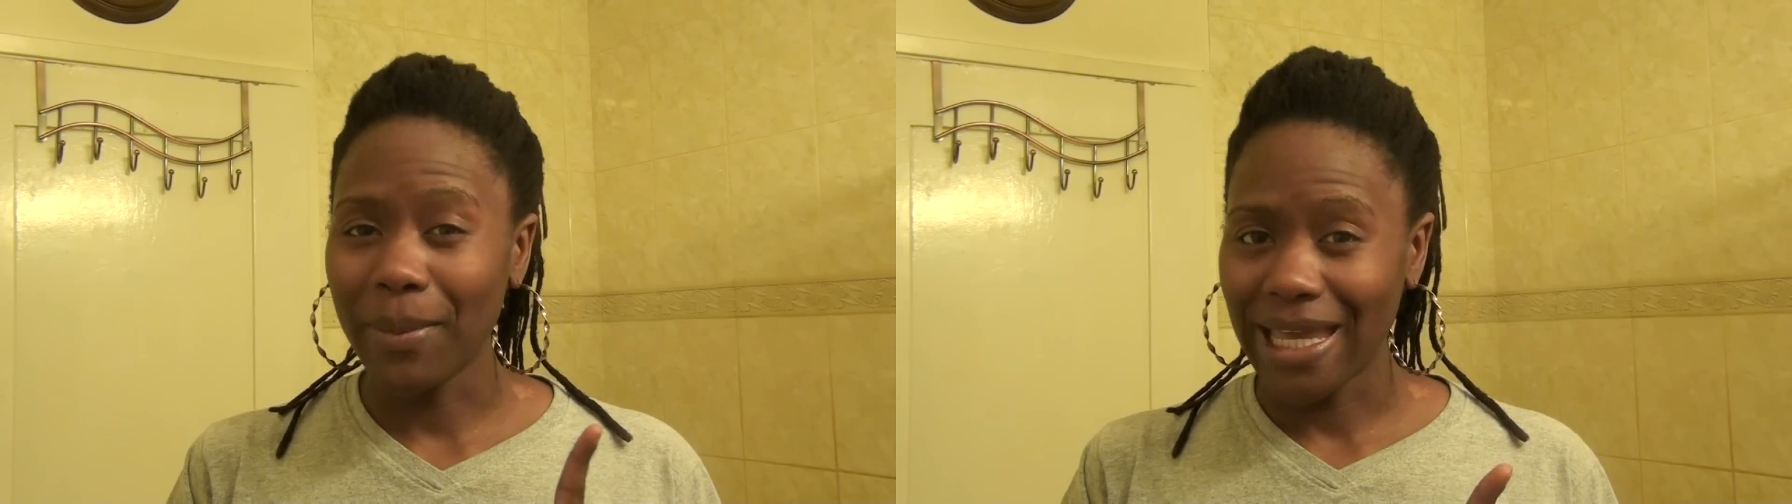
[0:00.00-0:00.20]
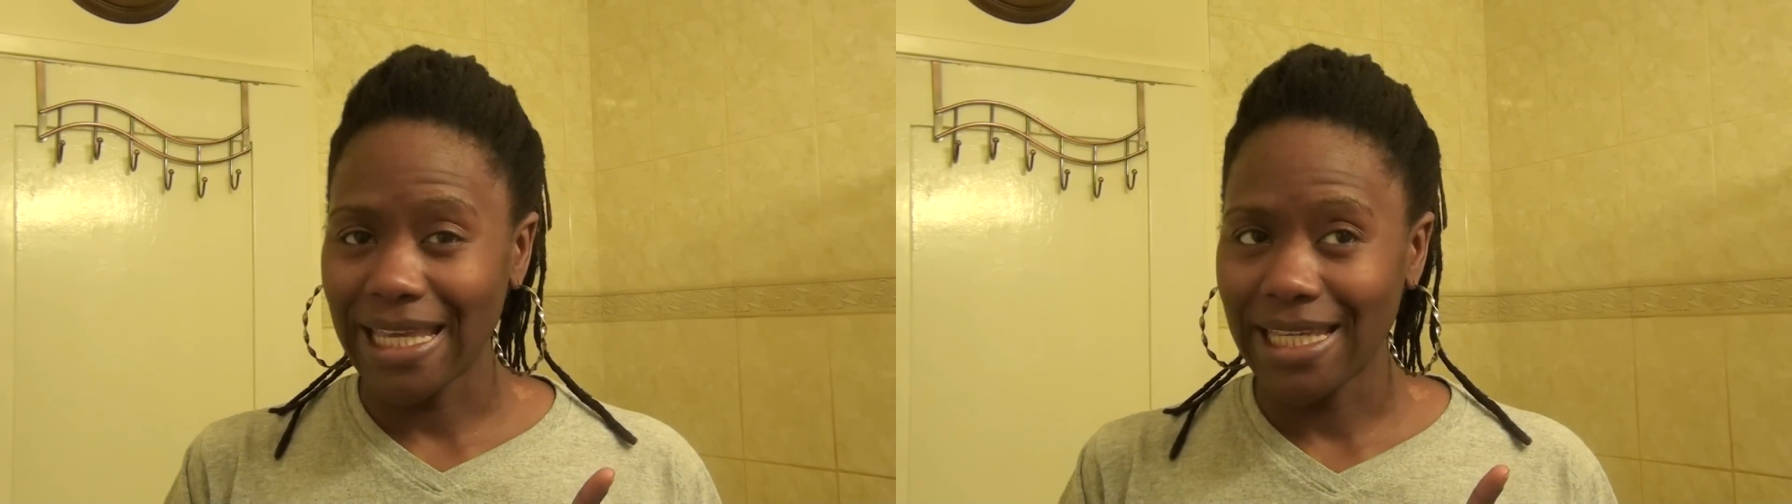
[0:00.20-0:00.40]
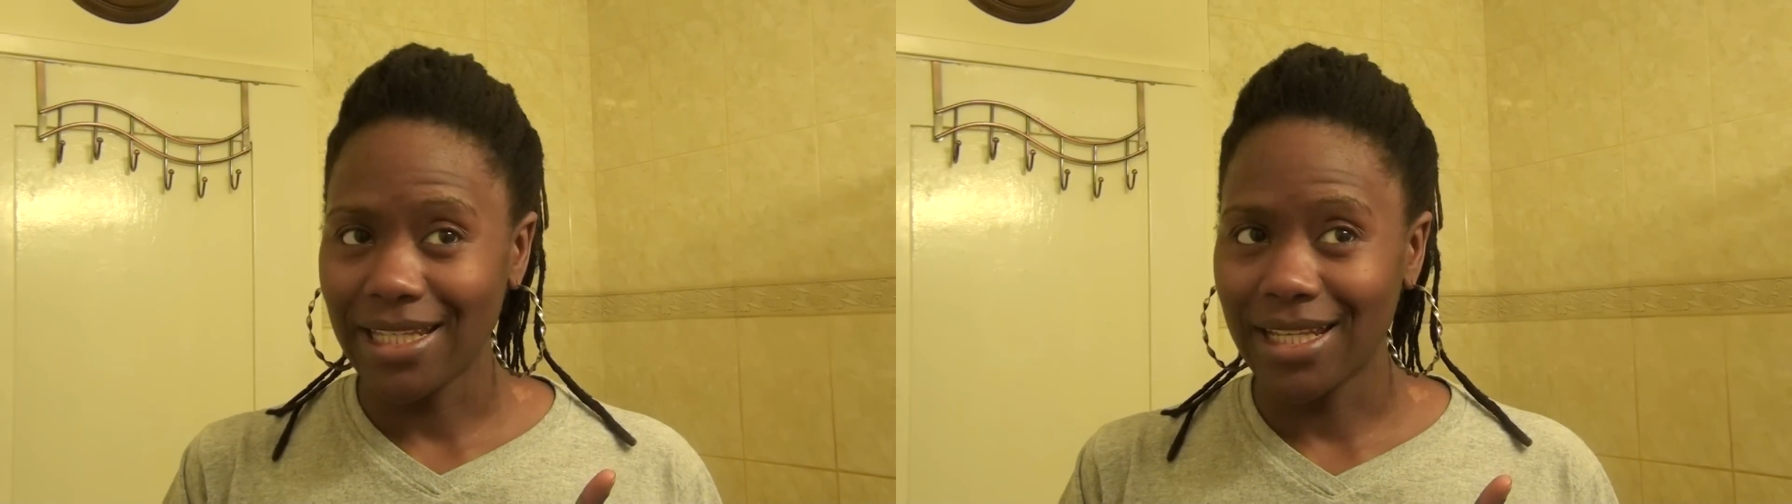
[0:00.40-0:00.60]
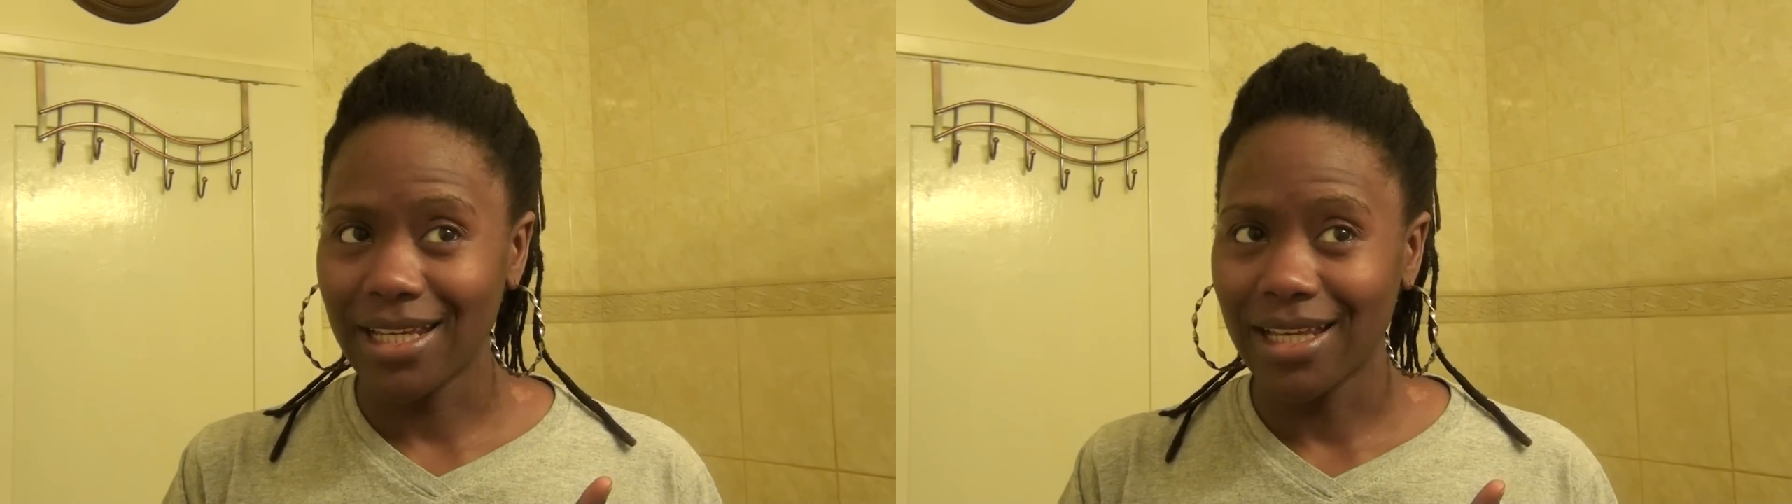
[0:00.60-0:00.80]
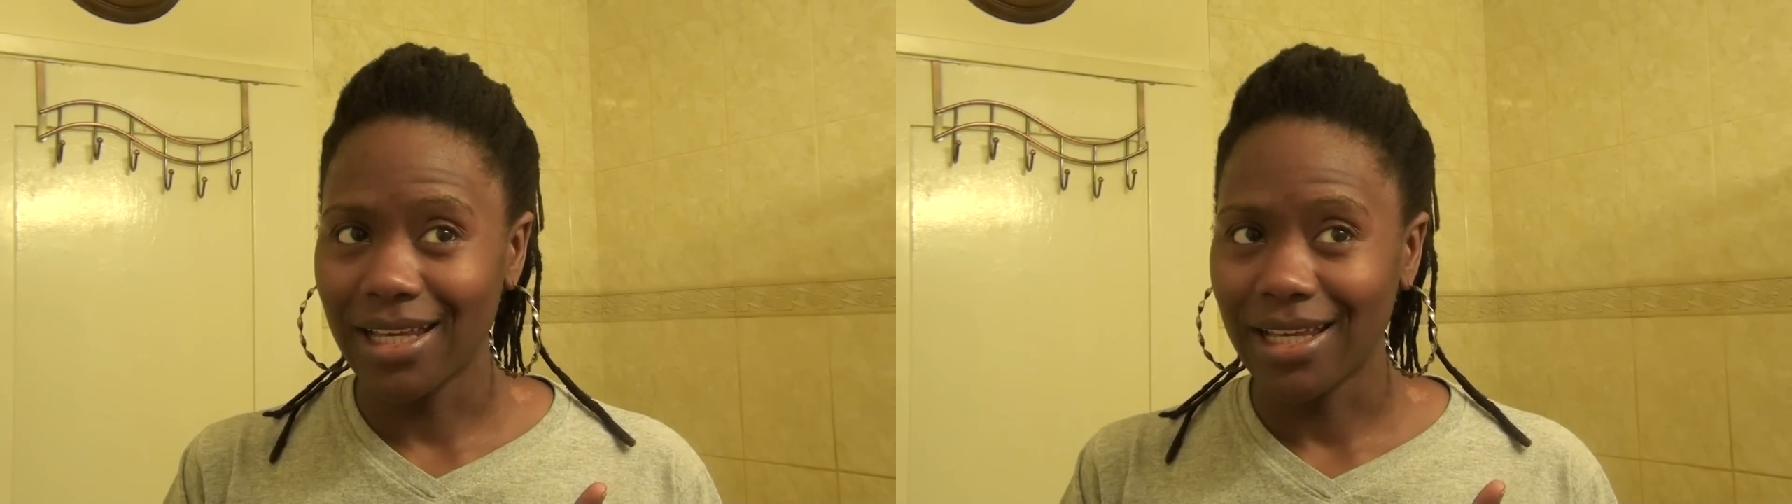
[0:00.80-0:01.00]
main,
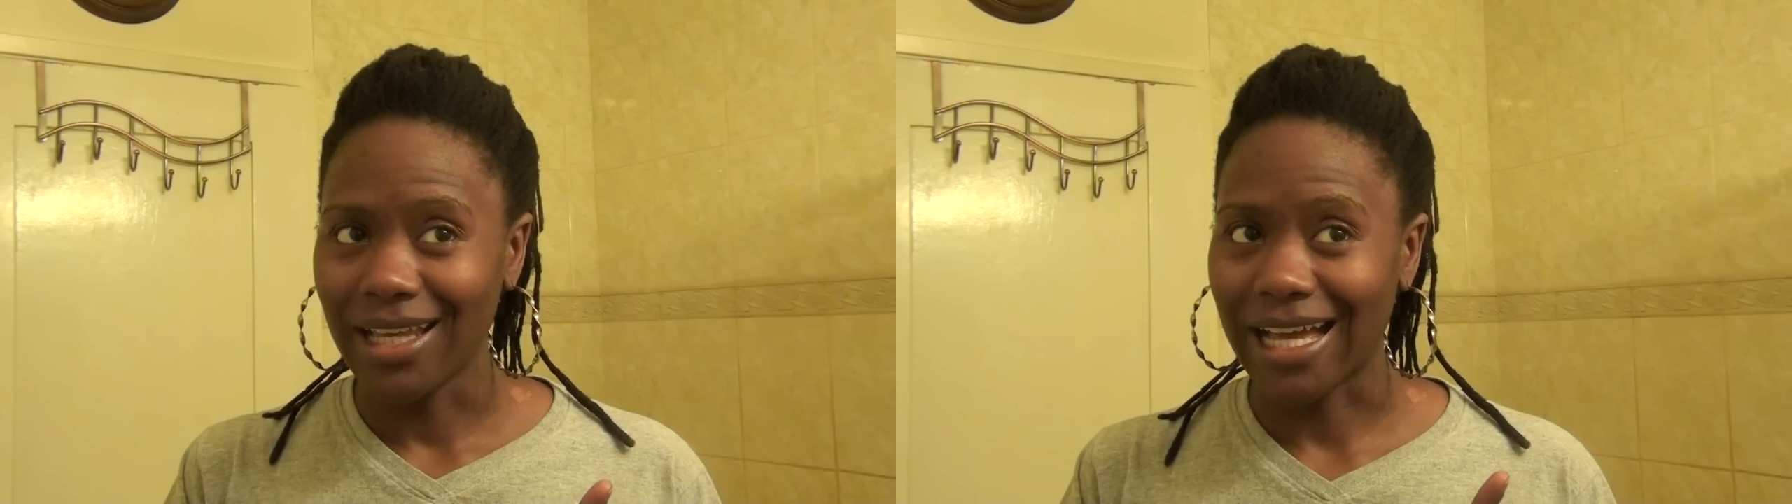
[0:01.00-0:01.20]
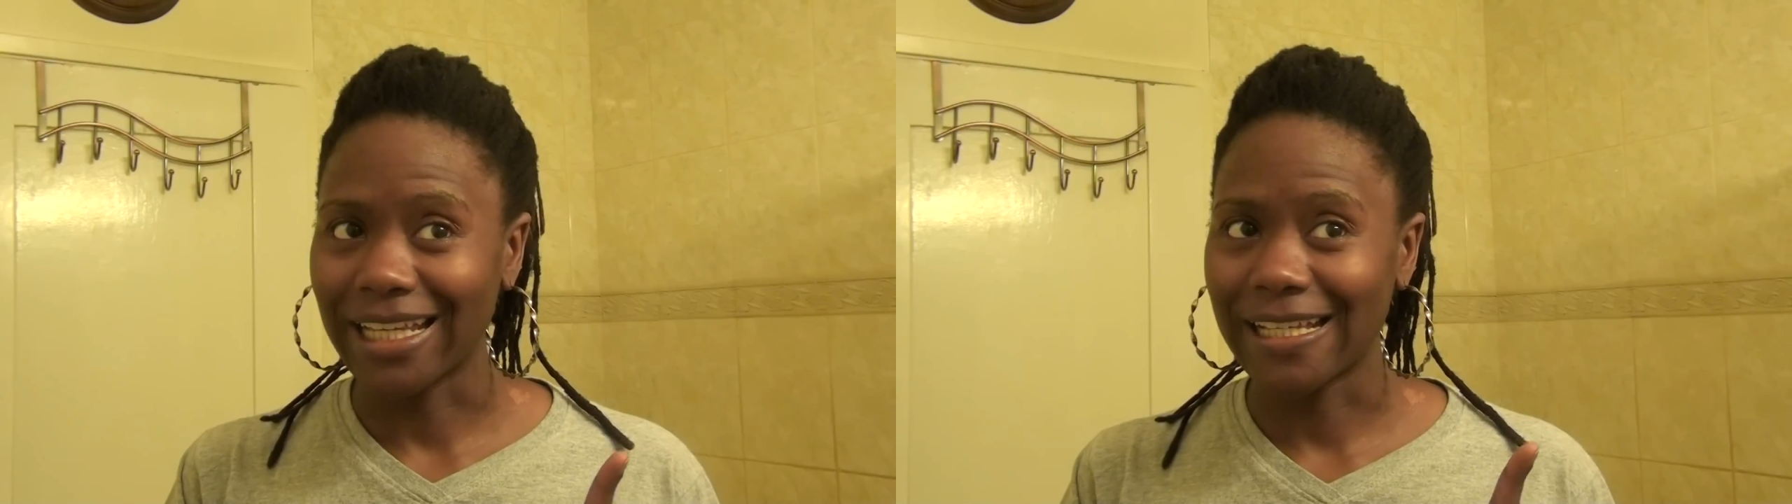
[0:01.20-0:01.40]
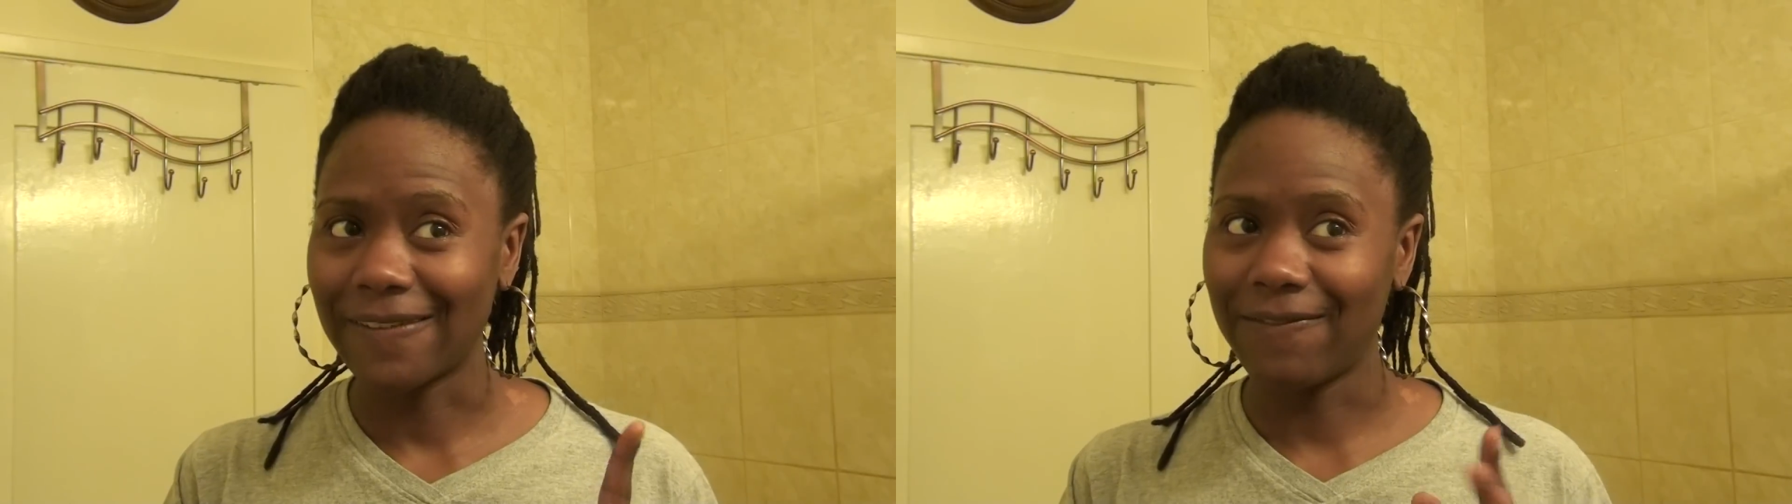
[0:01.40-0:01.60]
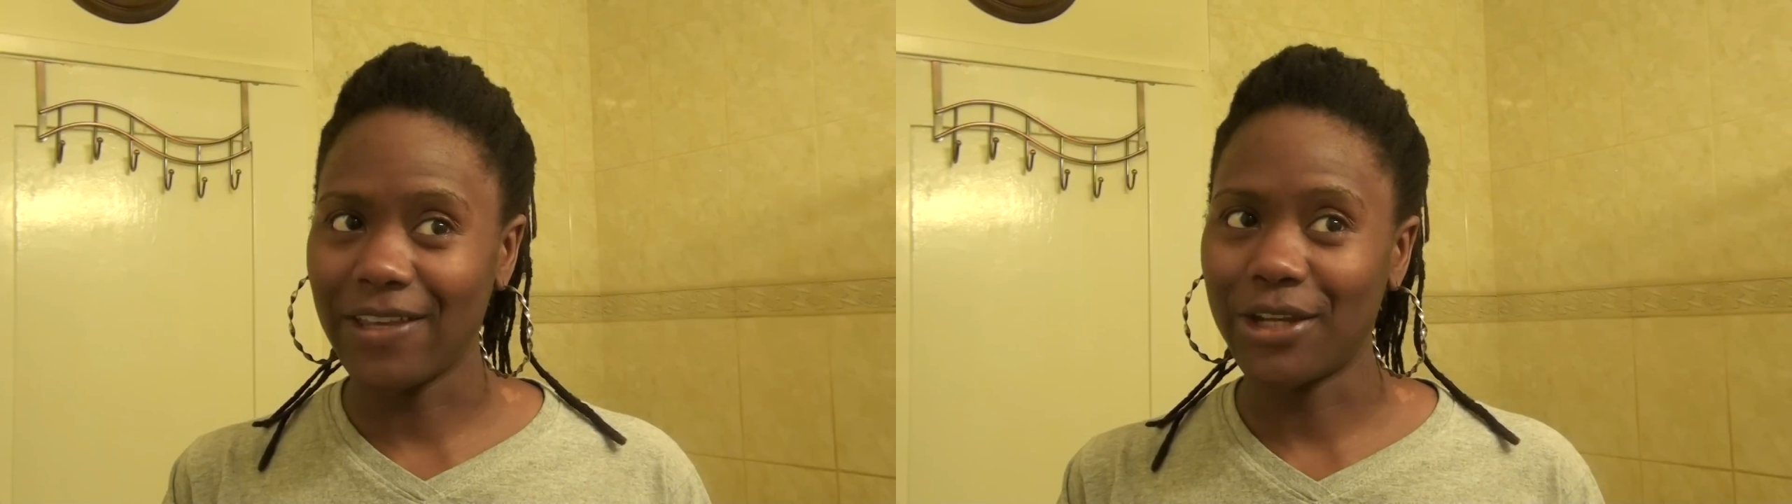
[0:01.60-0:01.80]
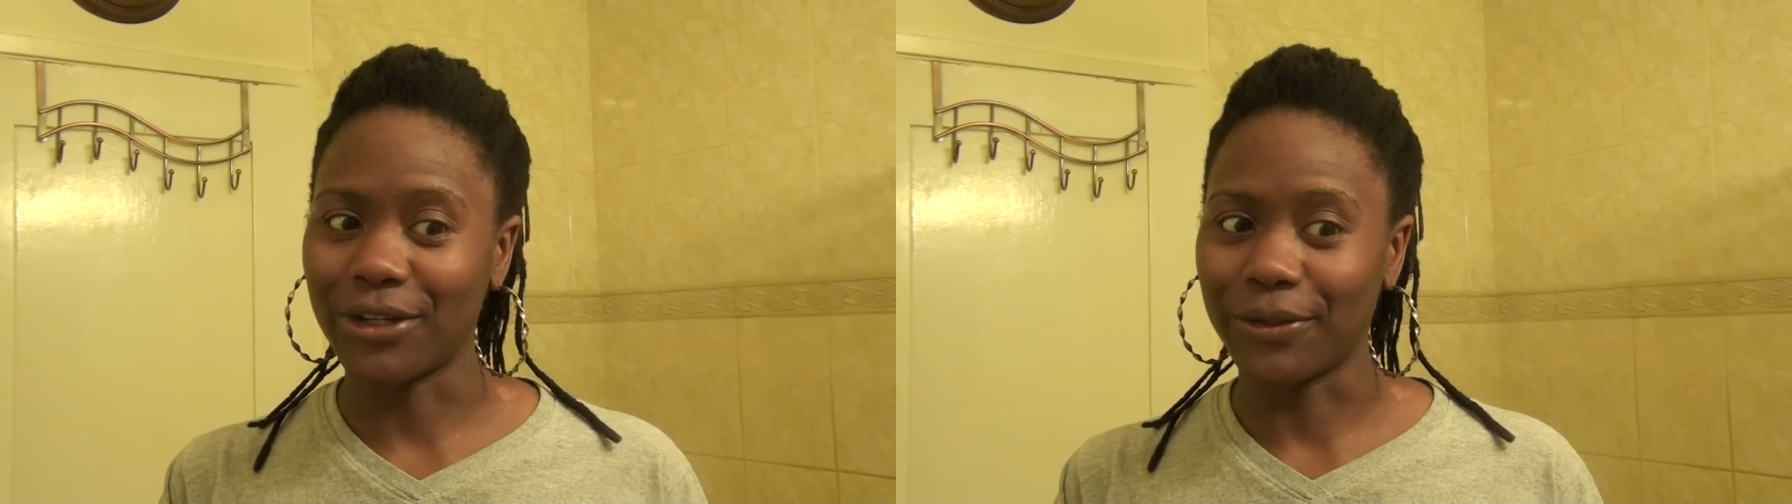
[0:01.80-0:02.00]
I guess,
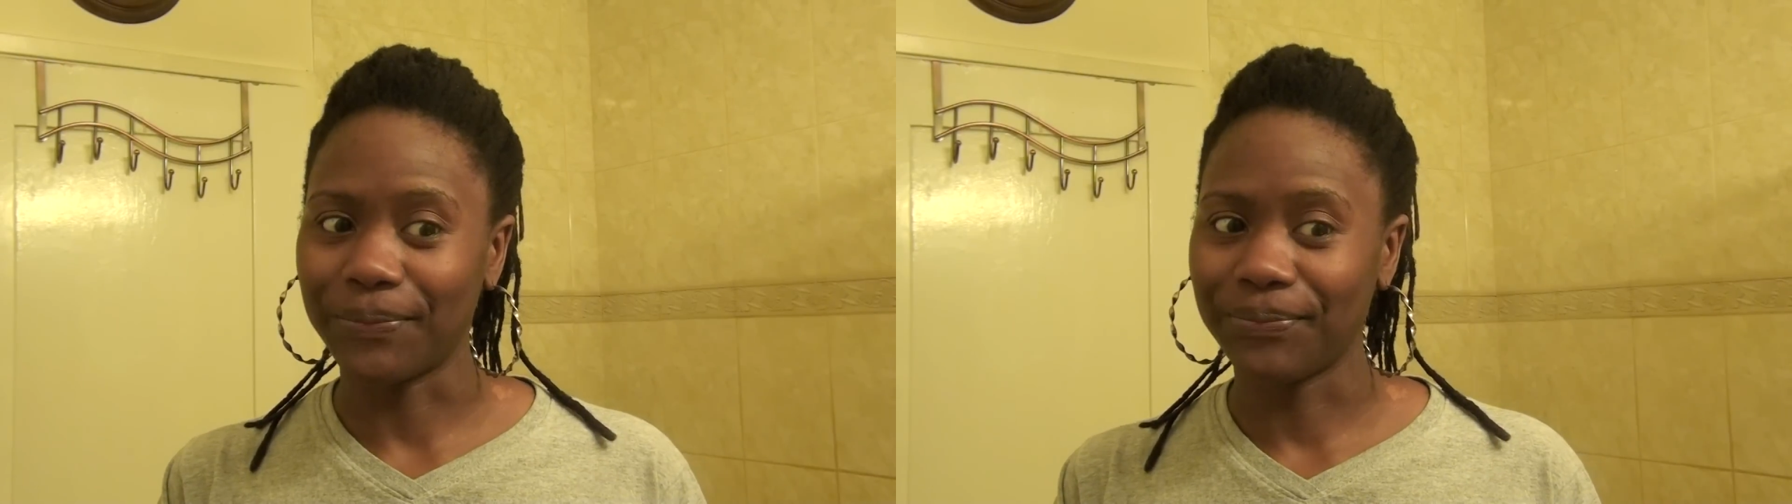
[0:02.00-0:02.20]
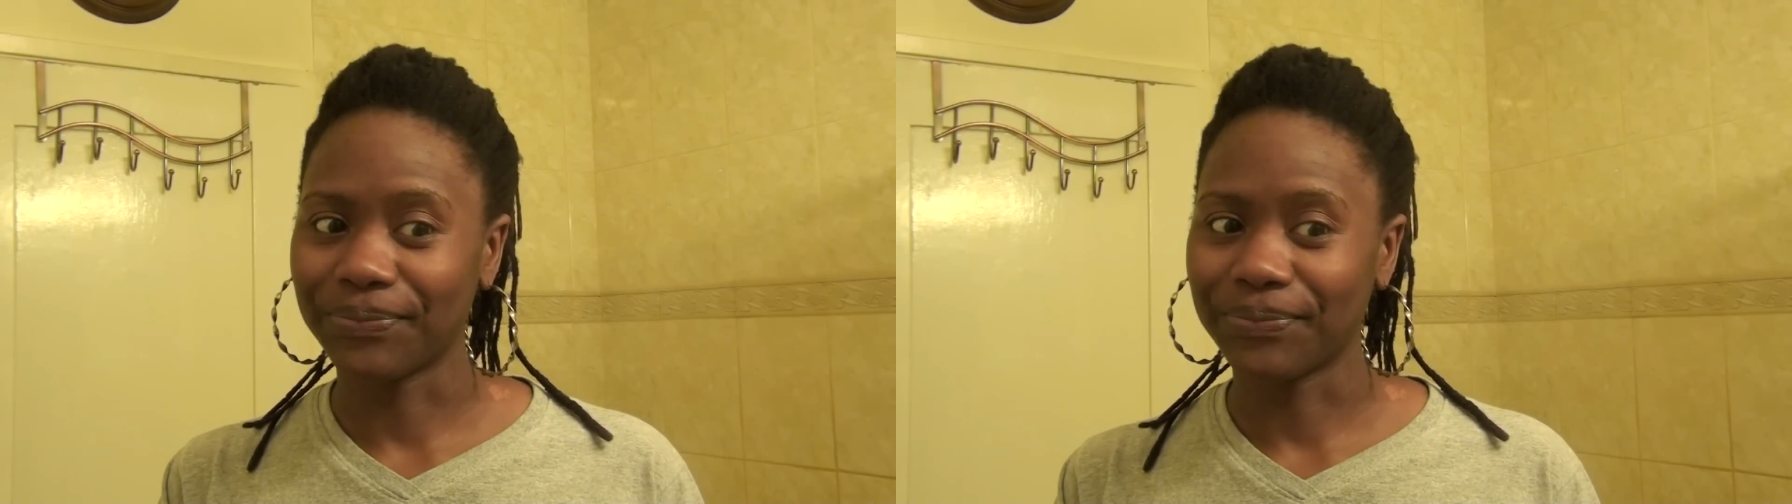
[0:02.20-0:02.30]
fear